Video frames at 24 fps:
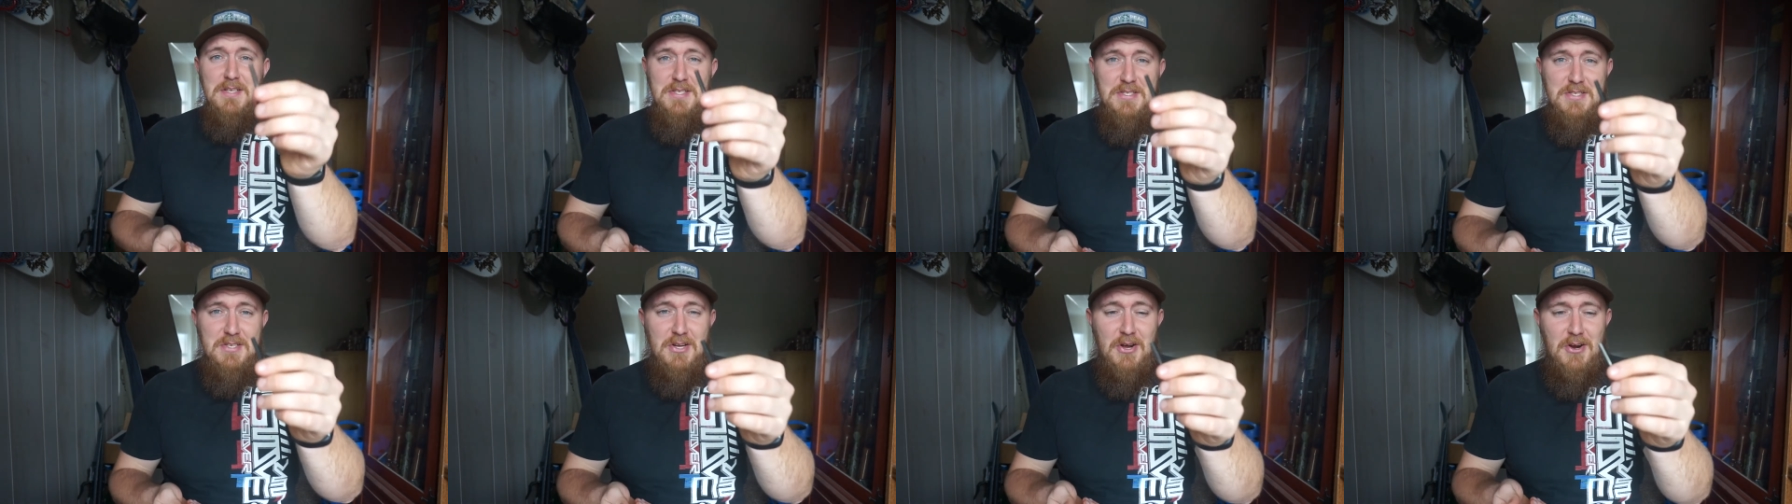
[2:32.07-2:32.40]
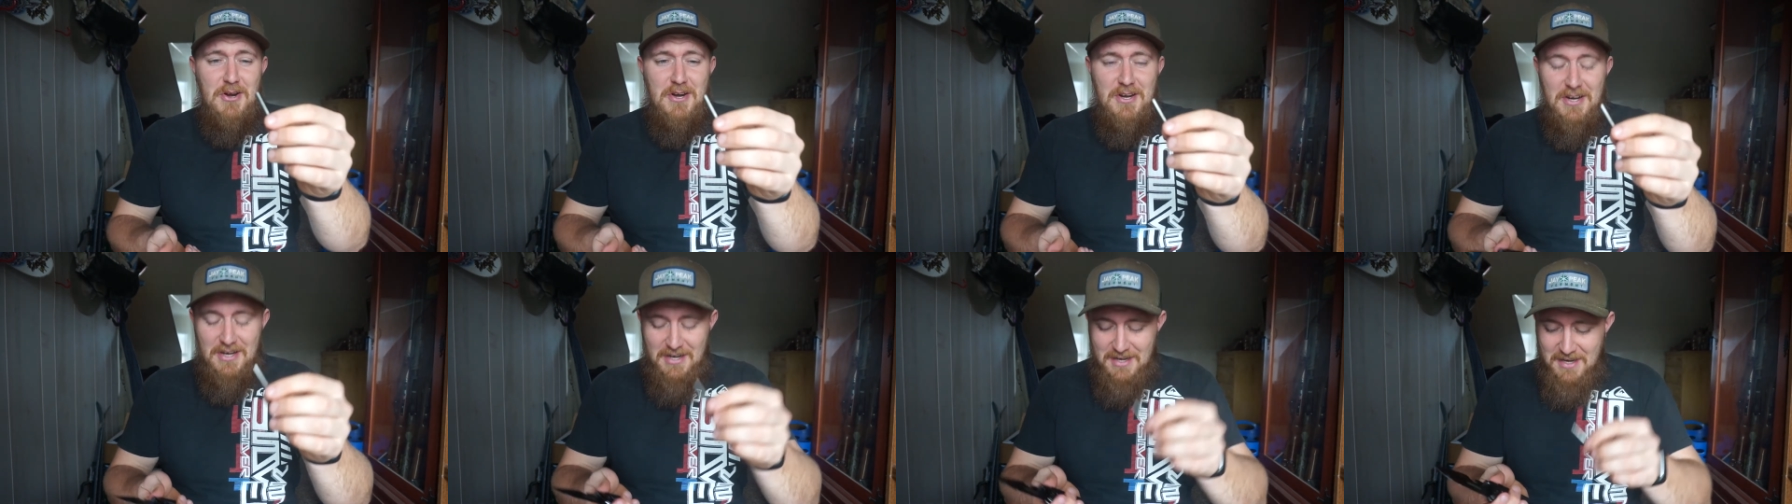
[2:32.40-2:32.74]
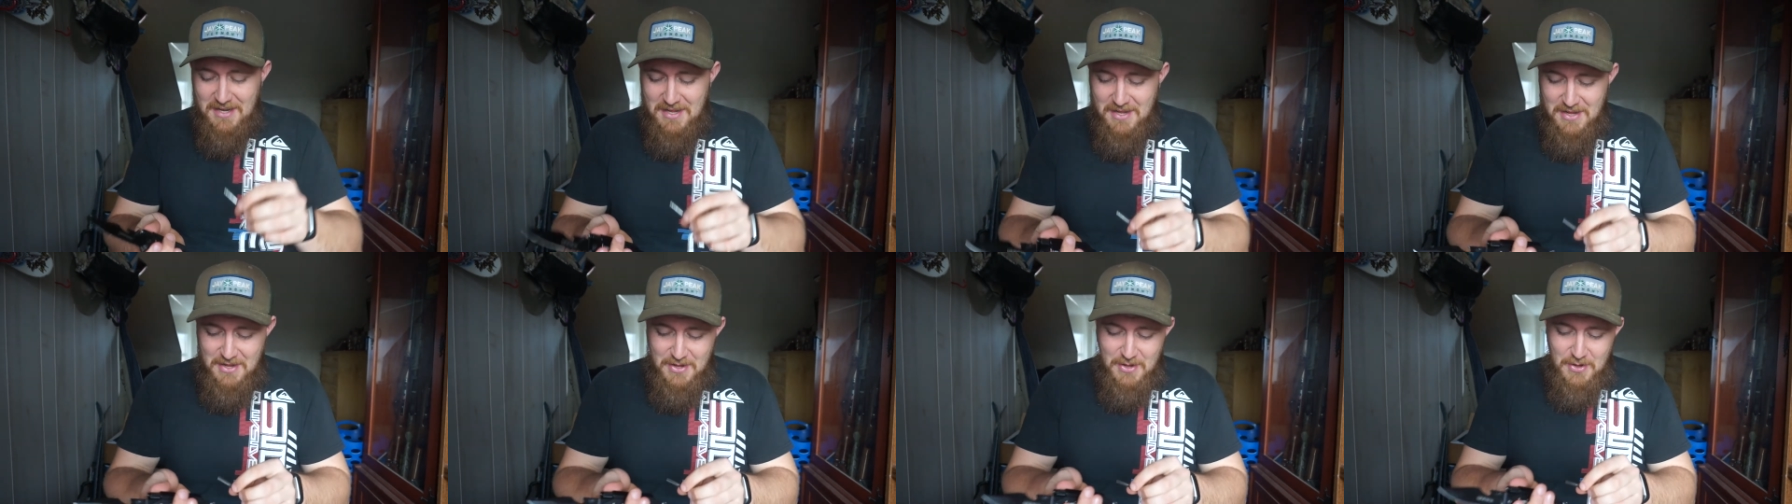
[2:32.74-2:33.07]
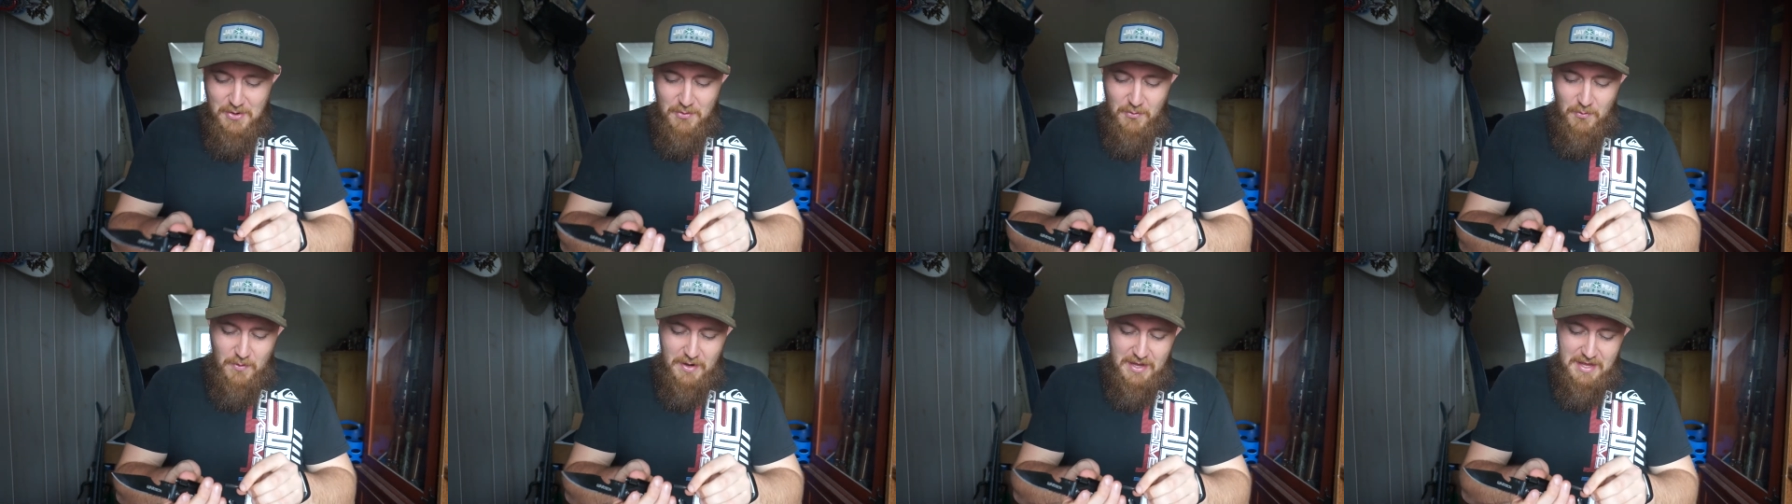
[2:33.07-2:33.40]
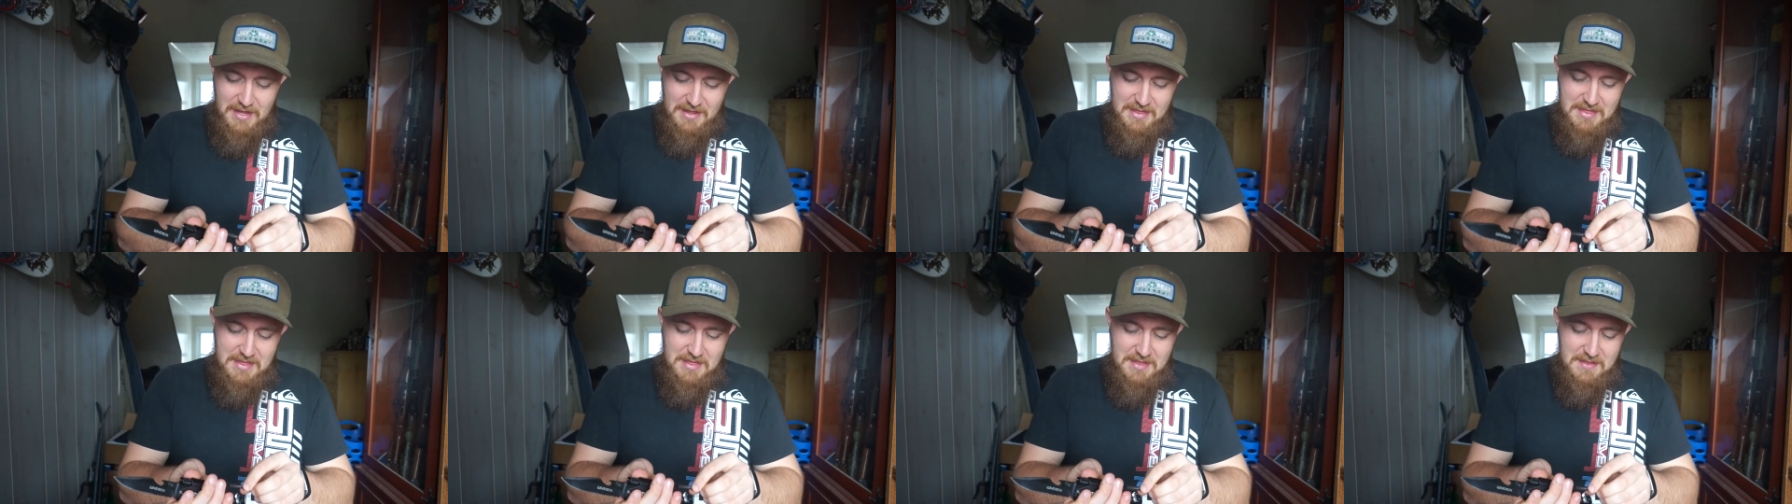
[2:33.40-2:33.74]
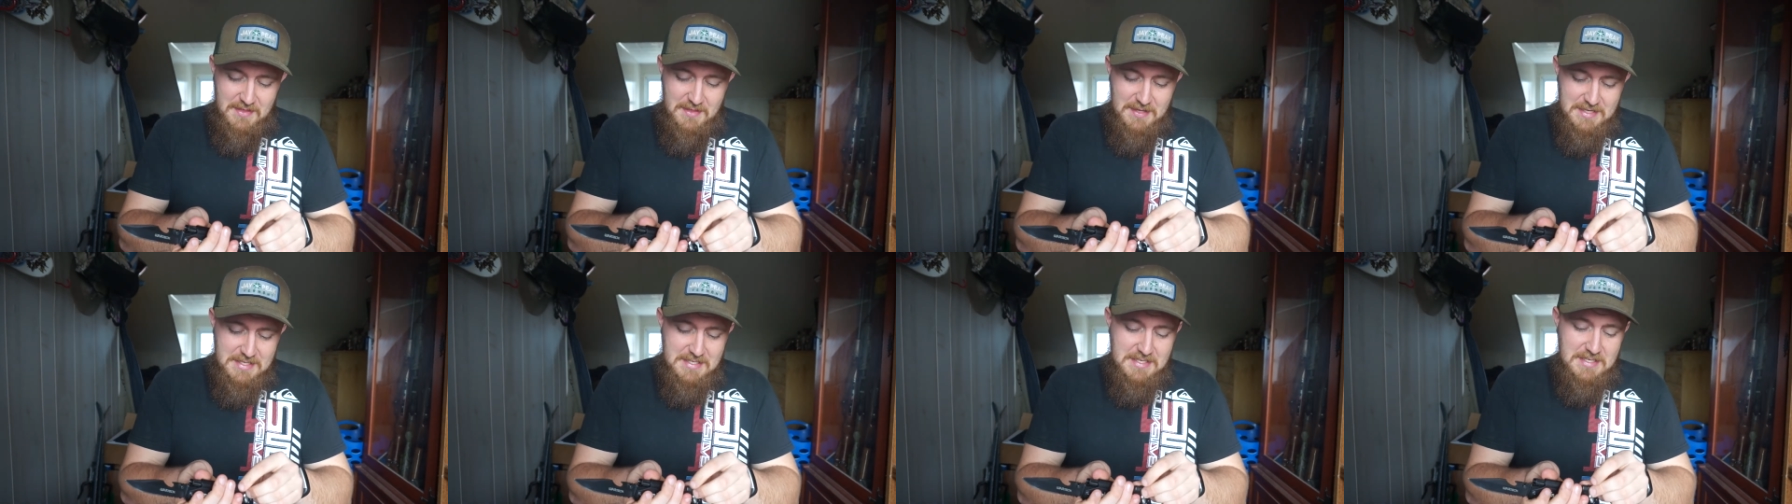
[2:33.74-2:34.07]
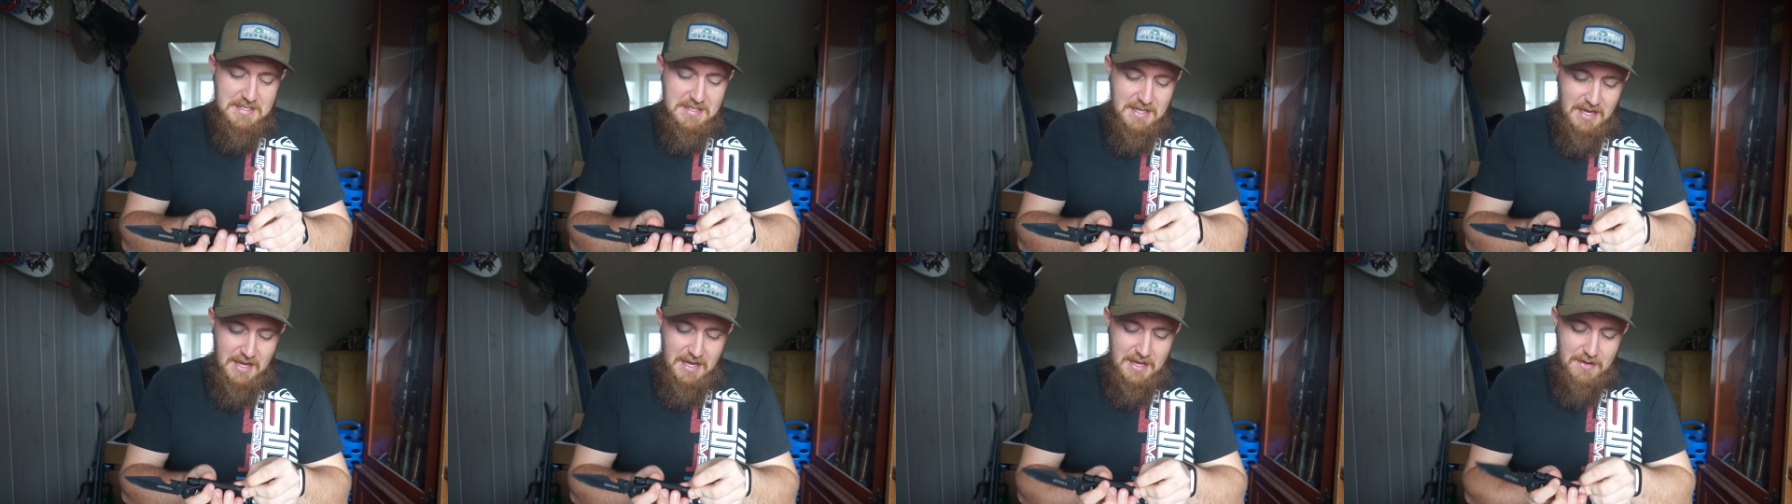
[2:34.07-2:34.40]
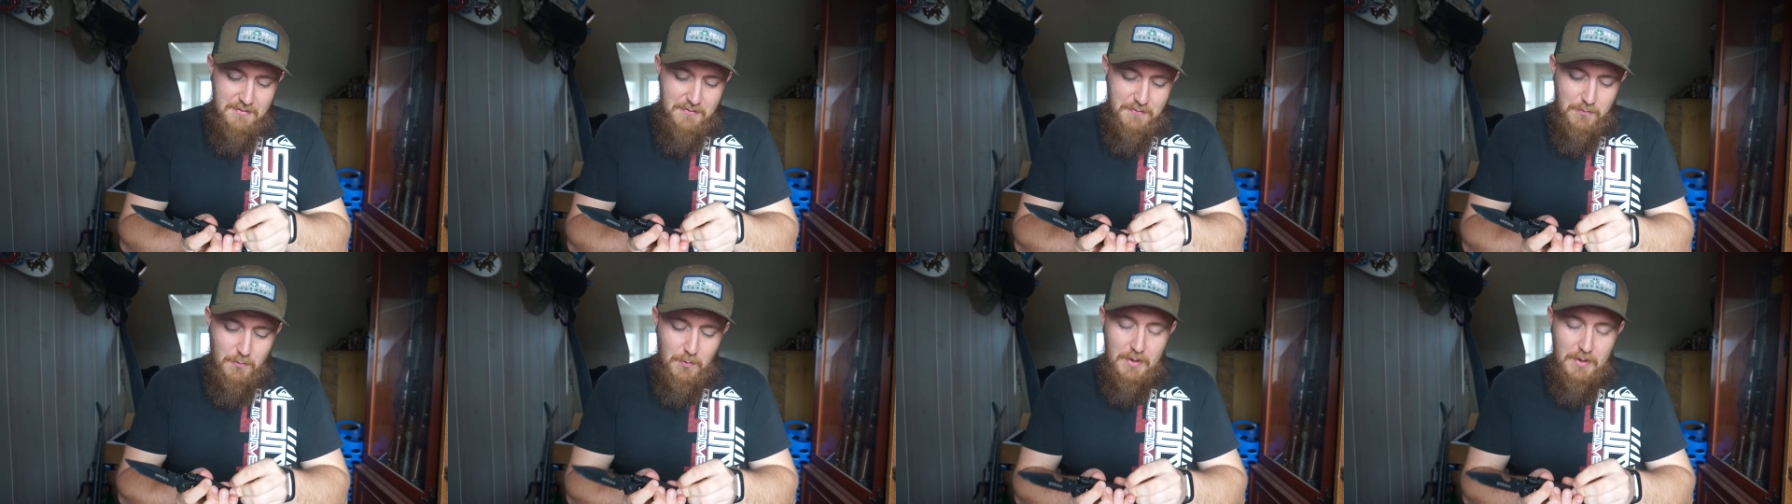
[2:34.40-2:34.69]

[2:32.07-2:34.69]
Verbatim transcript: starter with this knife,